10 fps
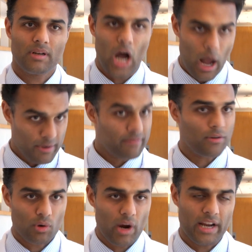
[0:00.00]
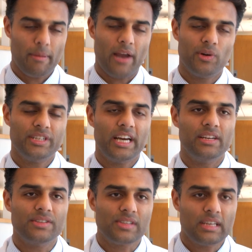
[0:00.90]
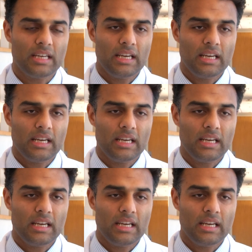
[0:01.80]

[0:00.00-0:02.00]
common for chronic pancreatitis.